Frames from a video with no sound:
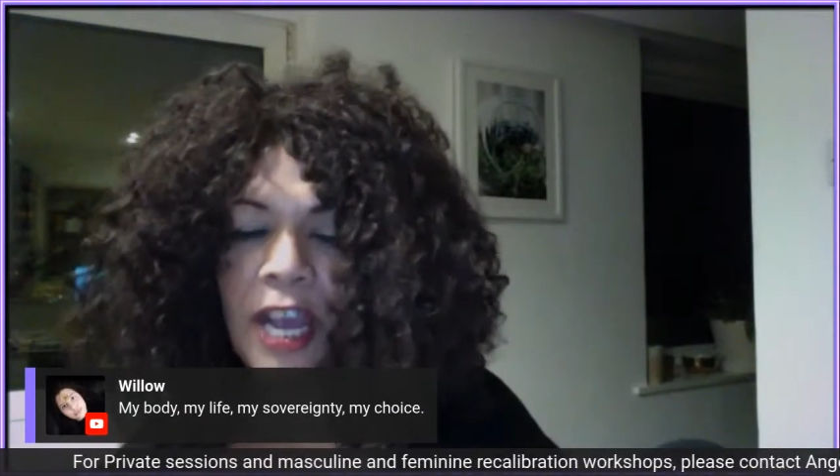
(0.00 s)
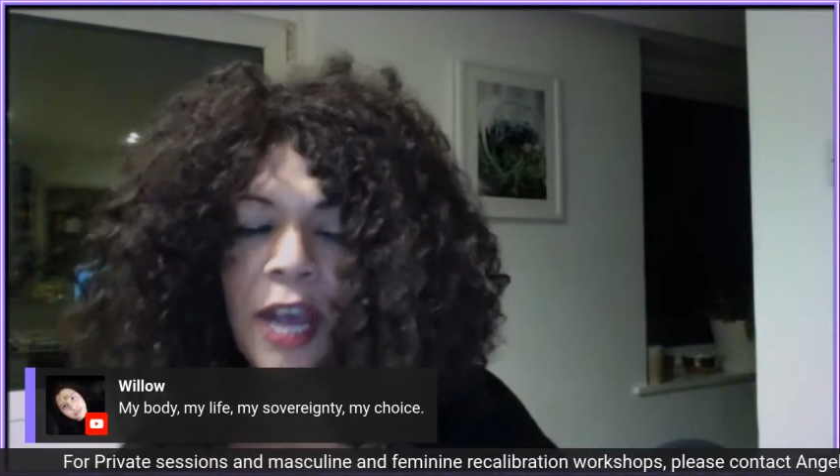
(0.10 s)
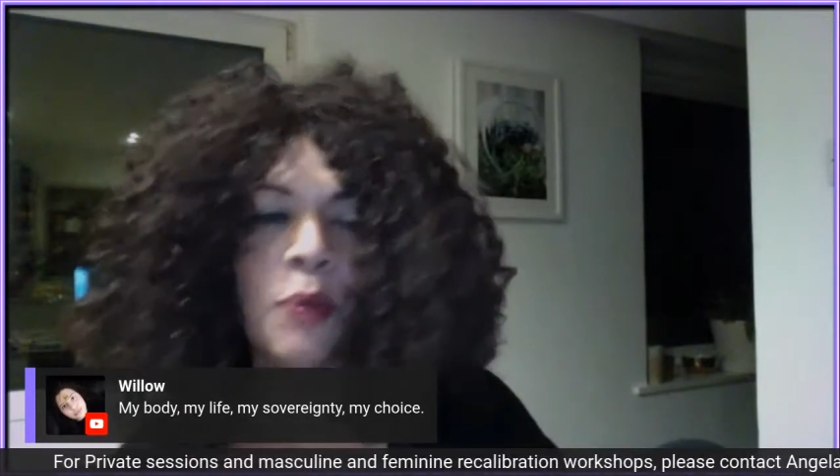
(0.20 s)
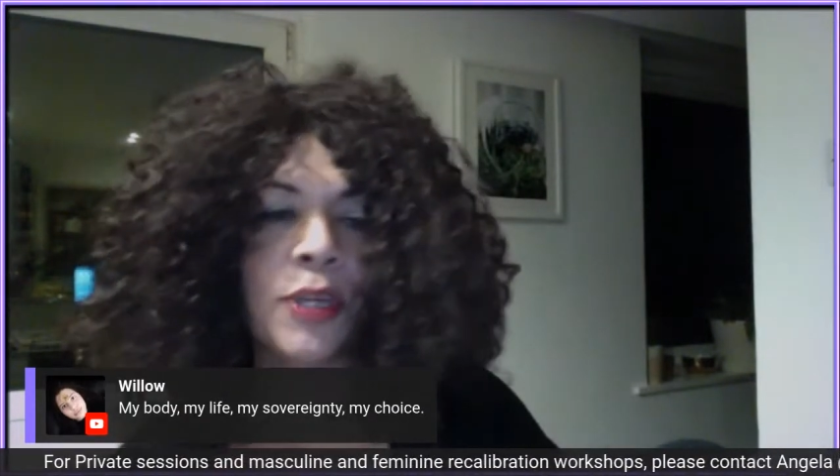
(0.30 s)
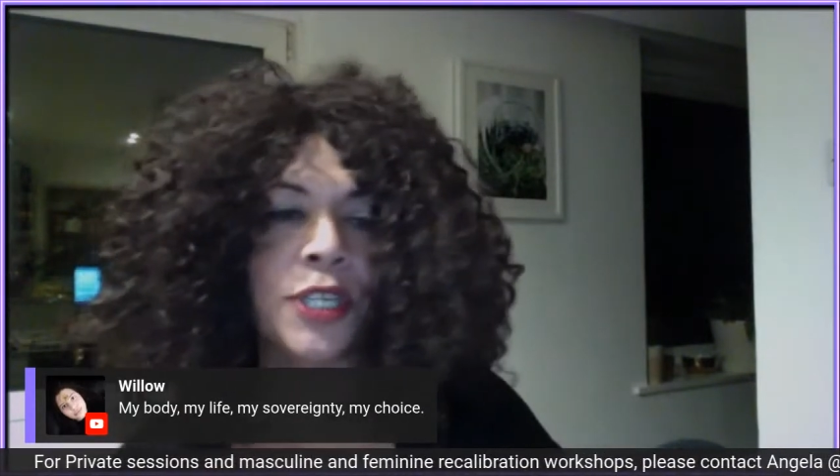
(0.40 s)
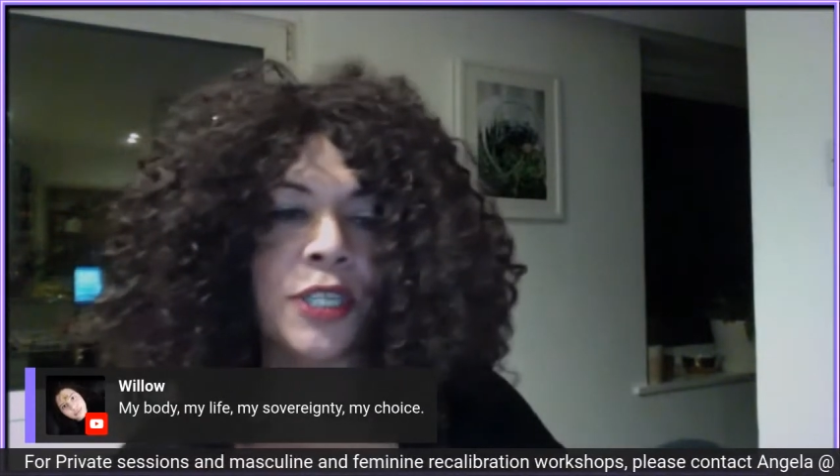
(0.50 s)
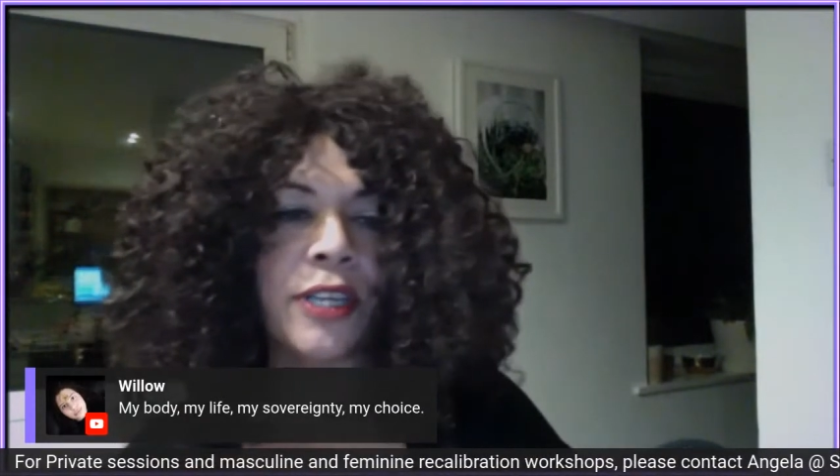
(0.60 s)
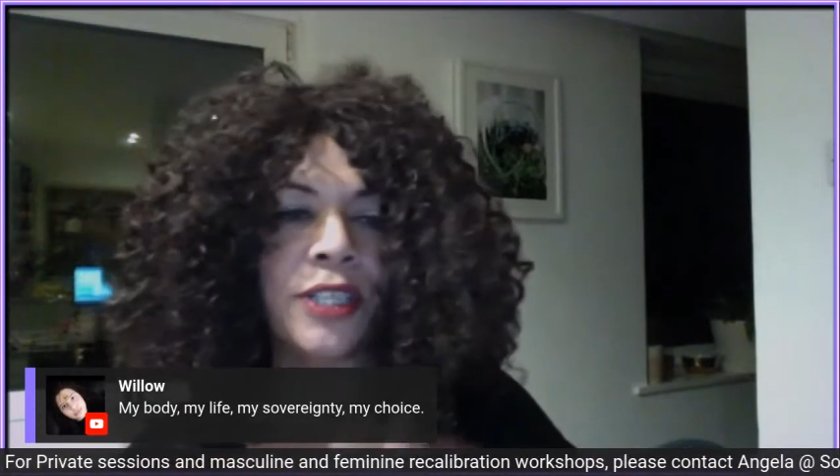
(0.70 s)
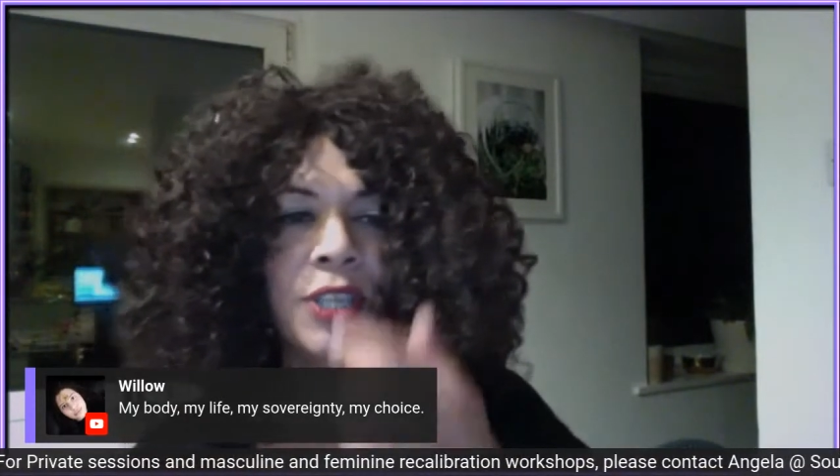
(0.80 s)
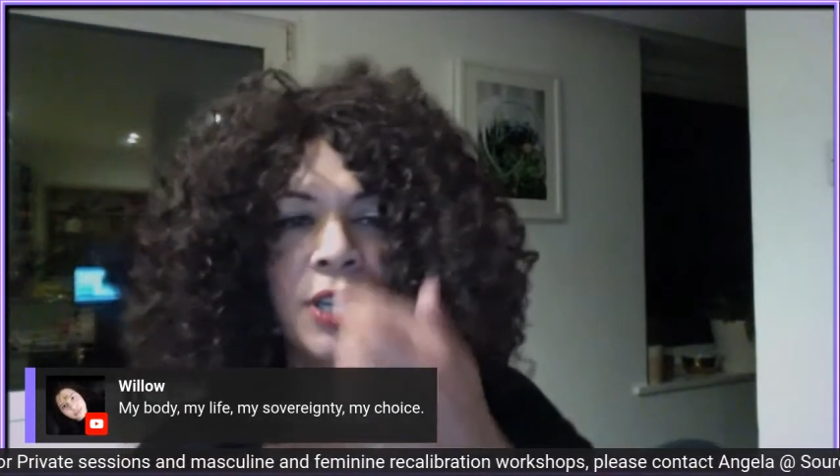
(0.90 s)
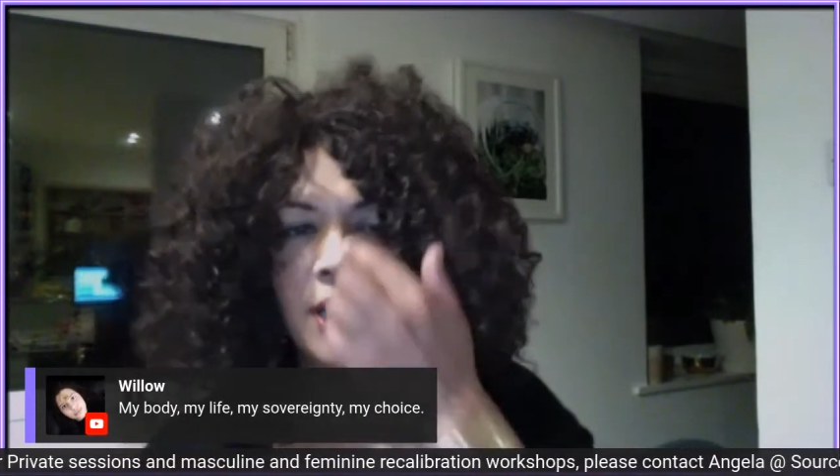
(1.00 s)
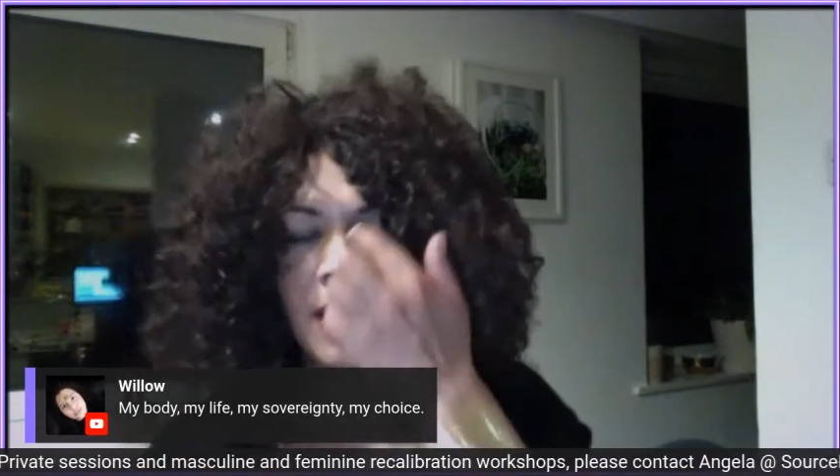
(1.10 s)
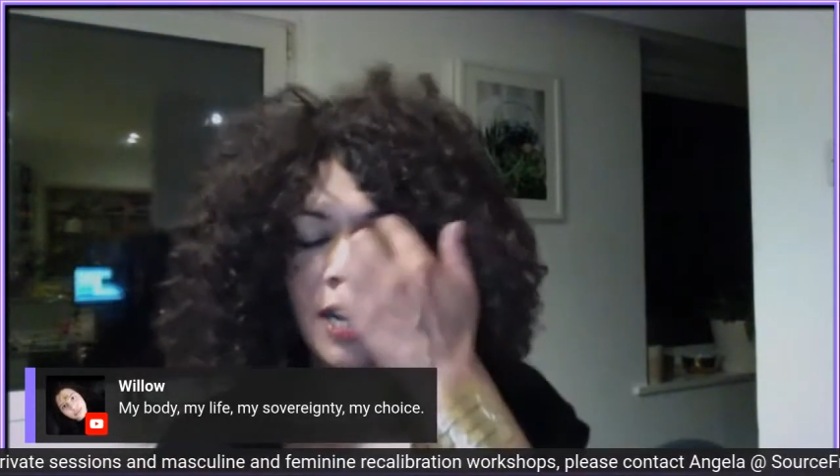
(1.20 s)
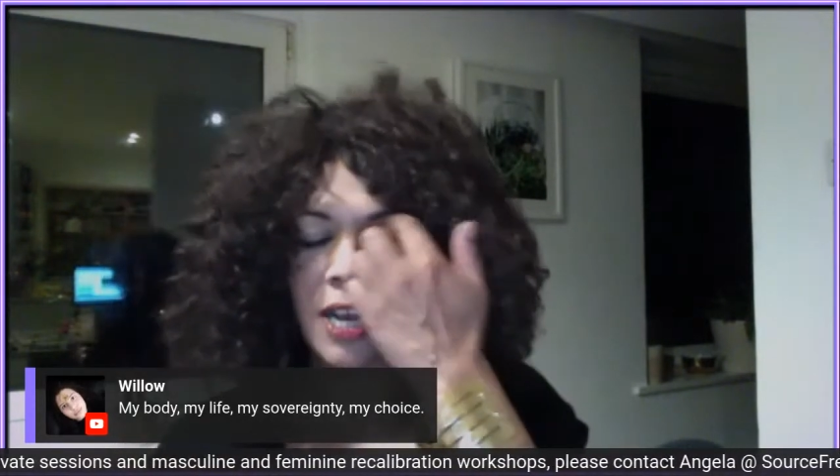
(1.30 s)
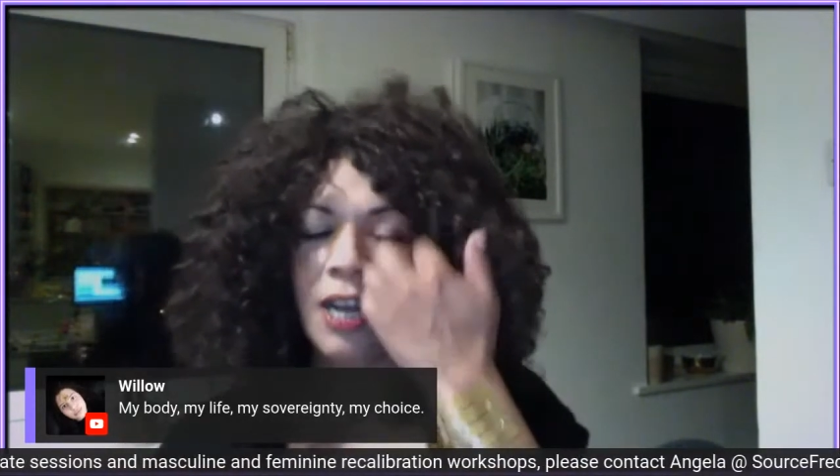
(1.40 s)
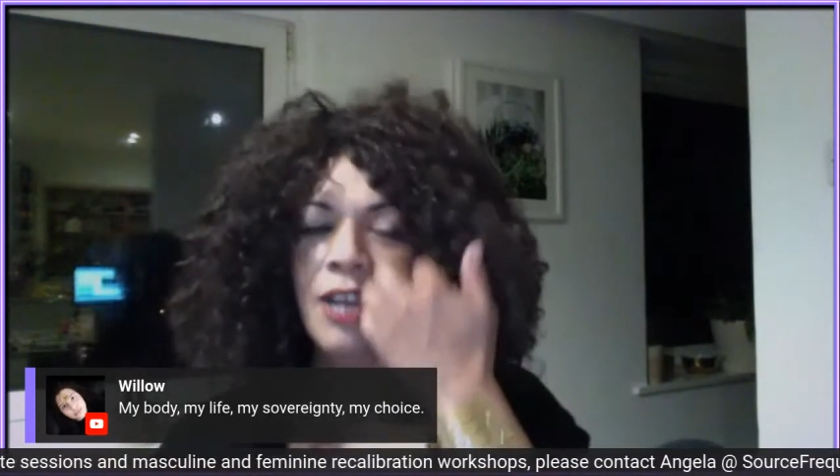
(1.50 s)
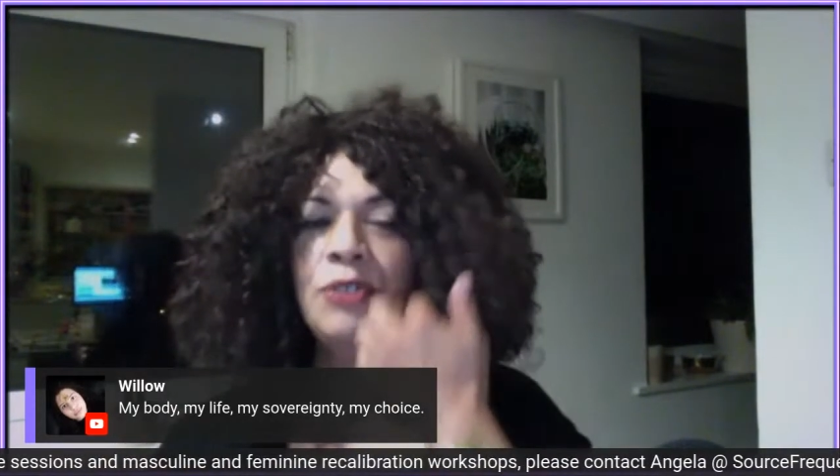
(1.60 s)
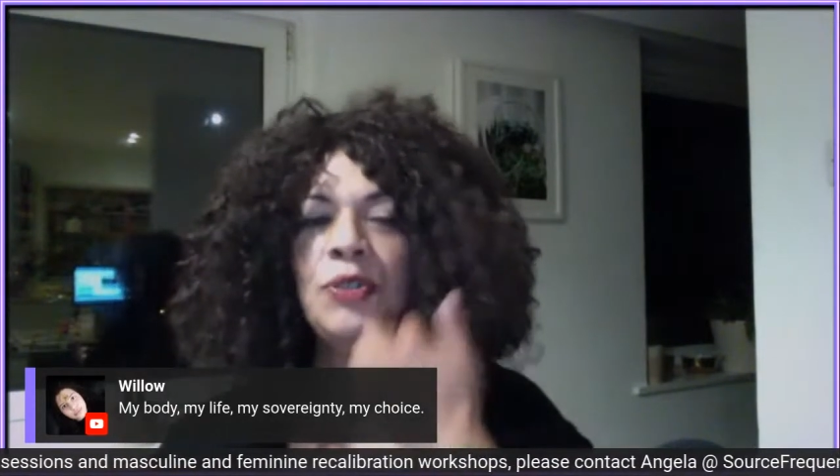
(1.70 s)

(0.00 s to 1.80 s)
we're just going to close